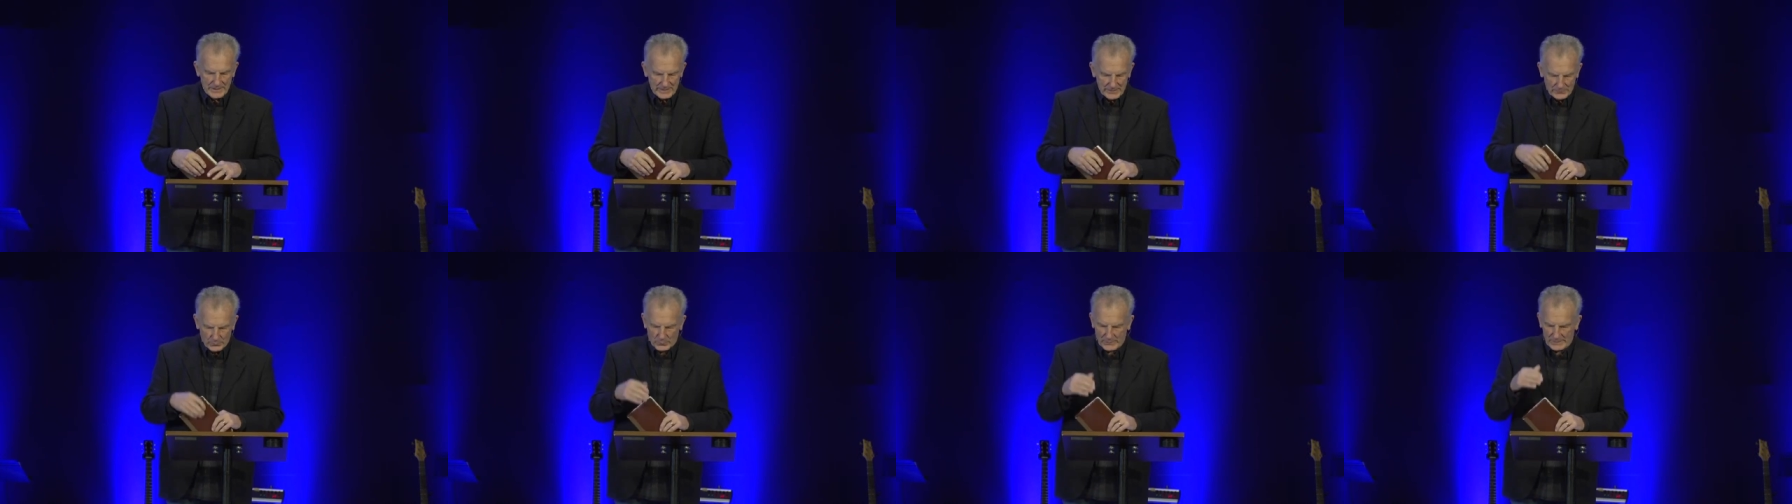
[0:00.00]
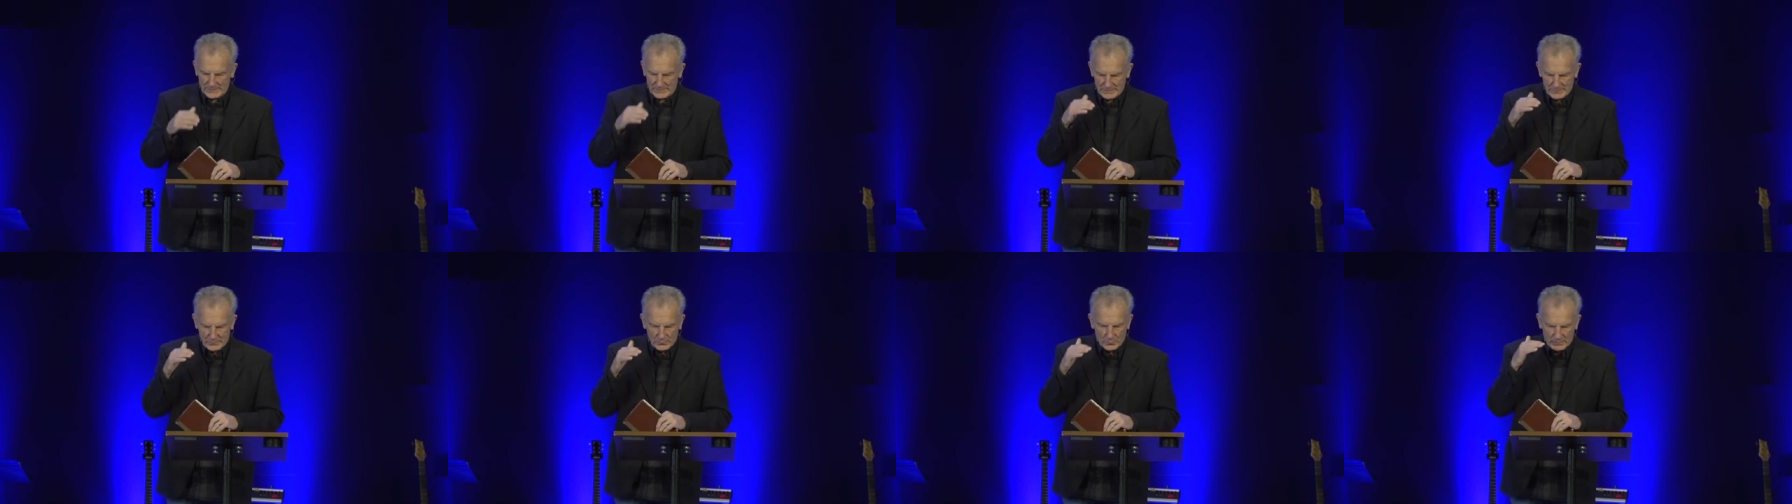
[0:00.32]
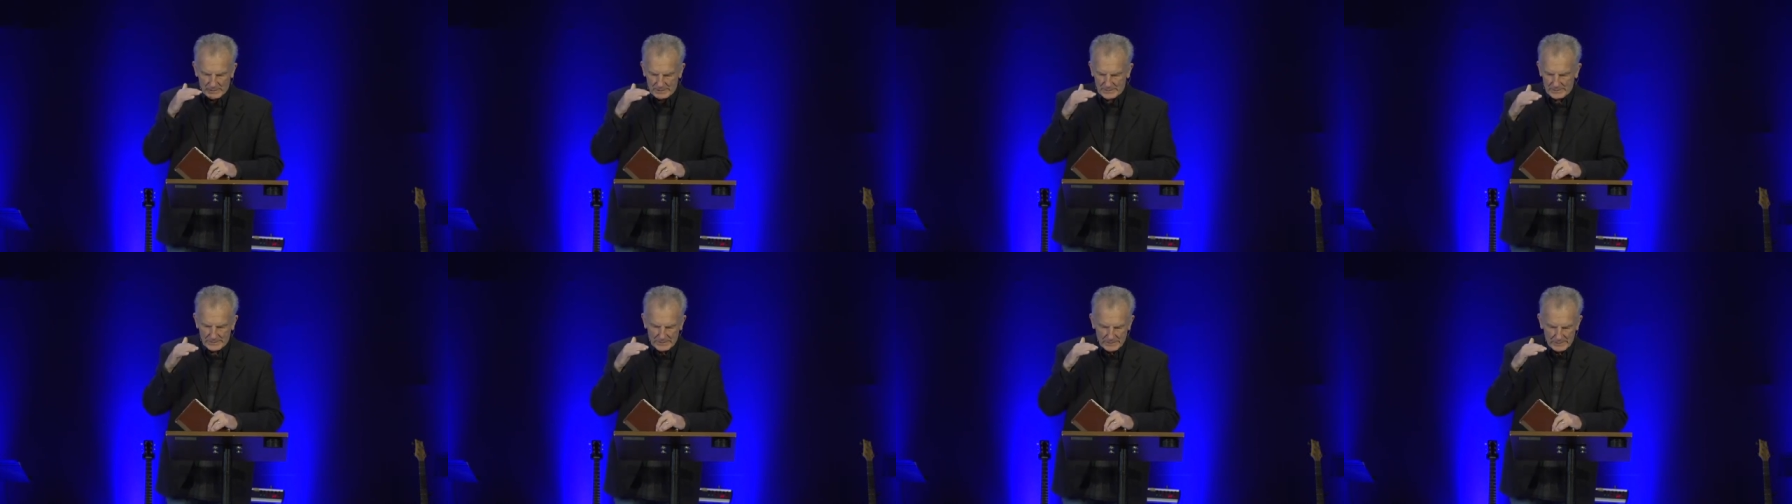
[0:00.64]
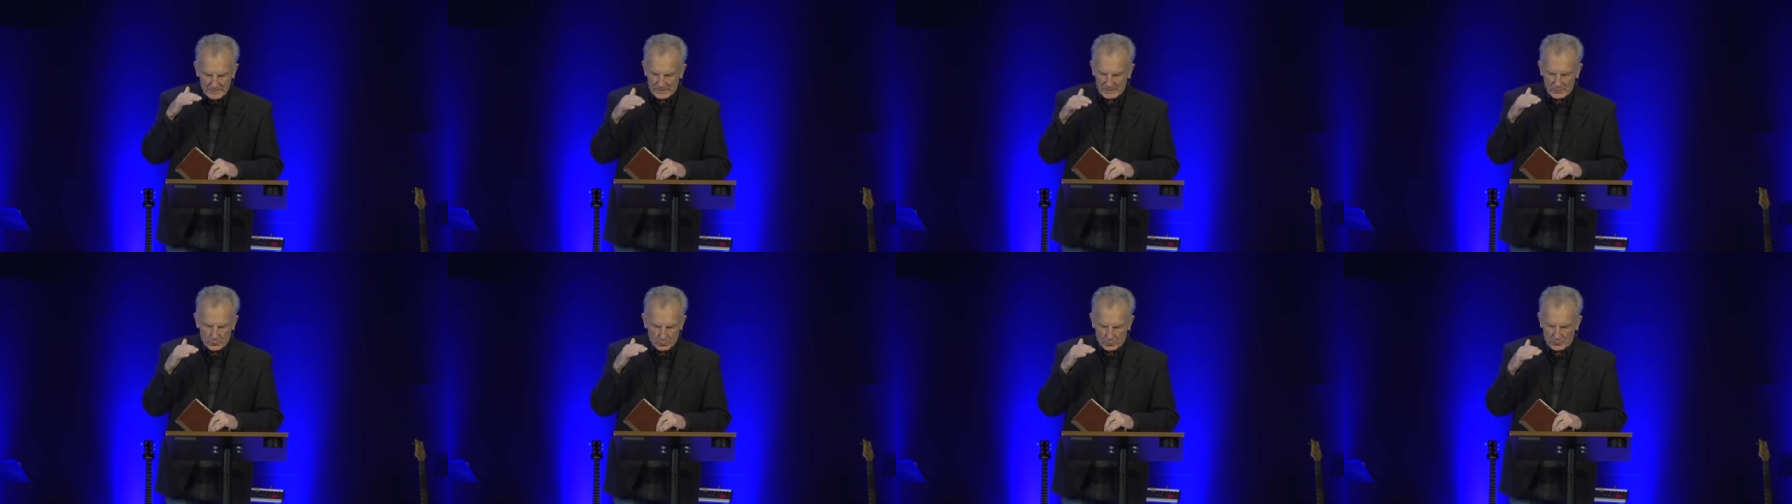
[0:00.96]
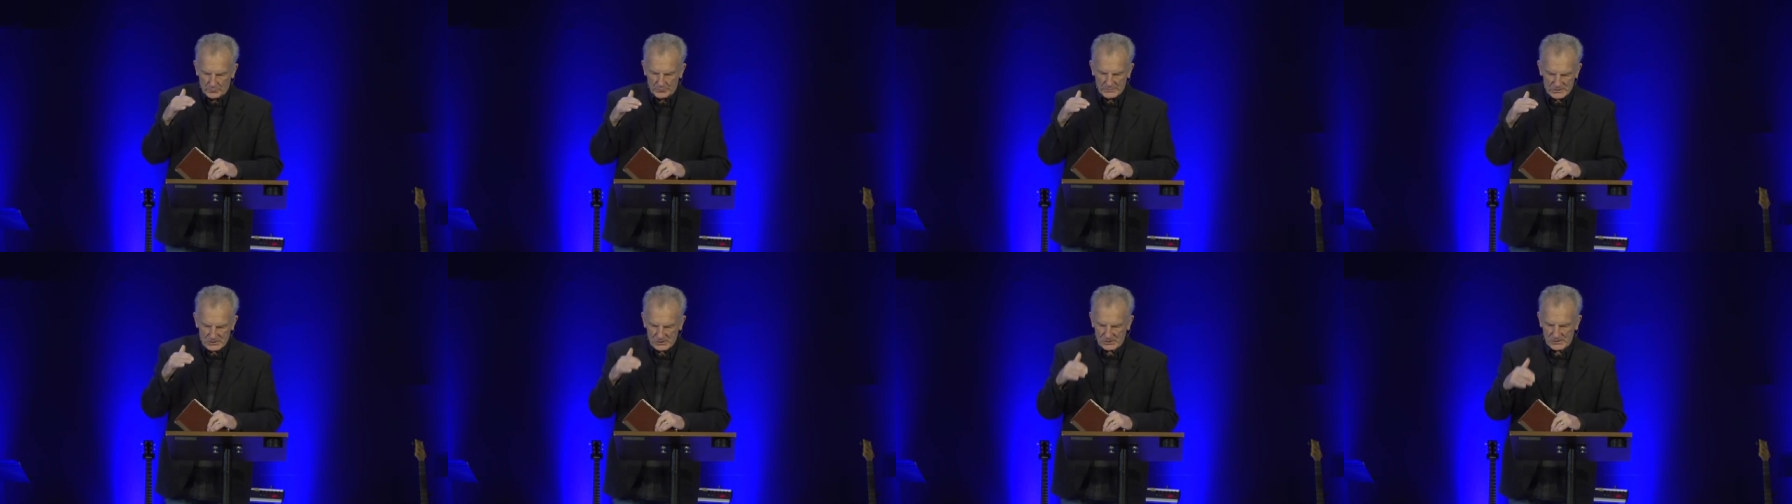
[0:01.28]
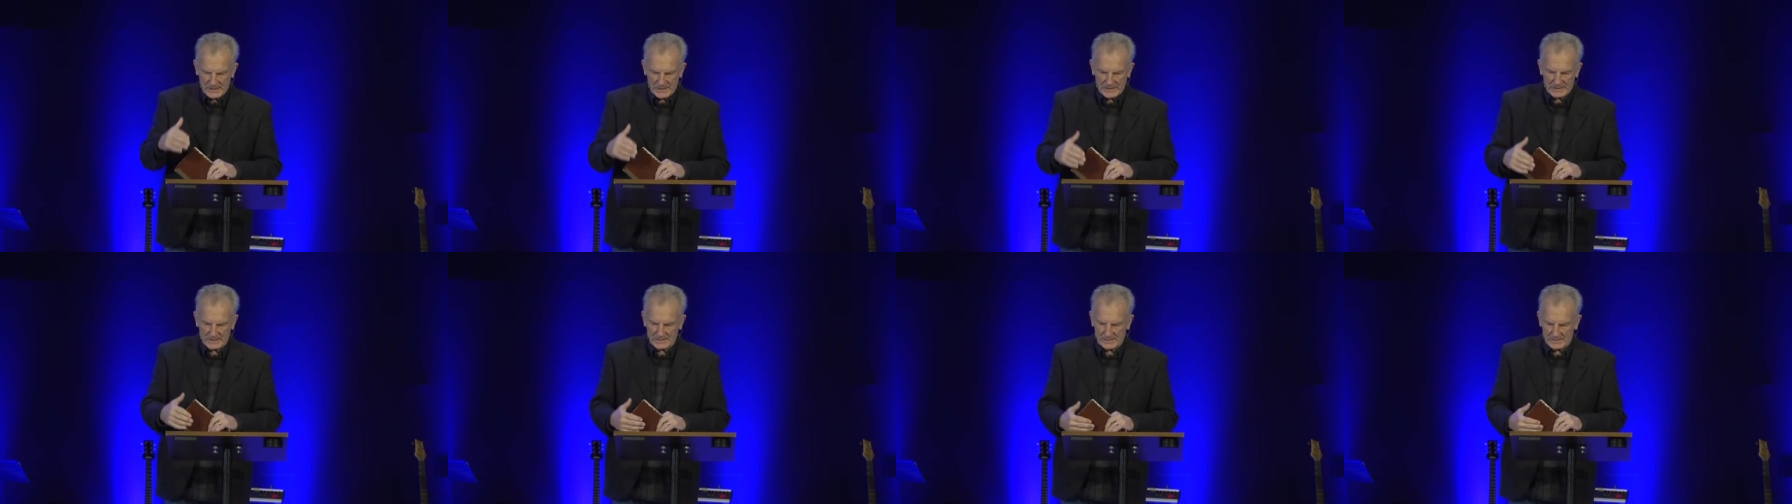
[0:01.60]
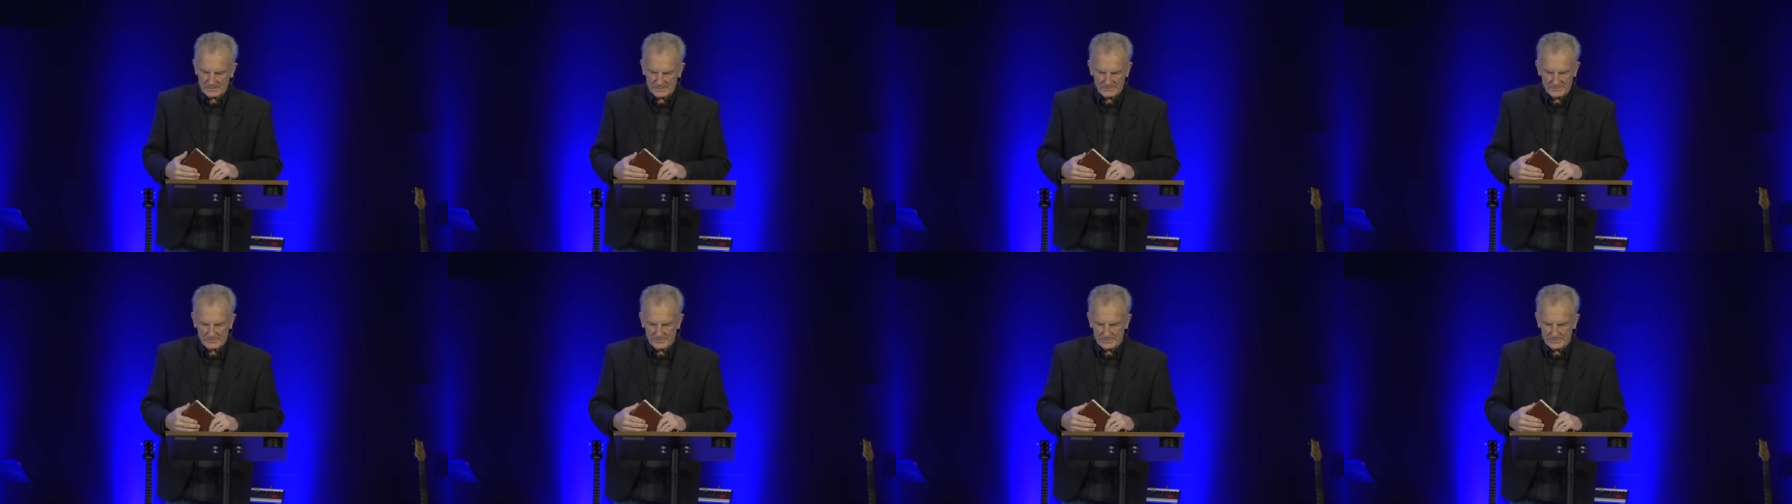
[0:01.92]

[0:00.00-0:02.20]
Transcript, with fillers: when, when it will be shaken.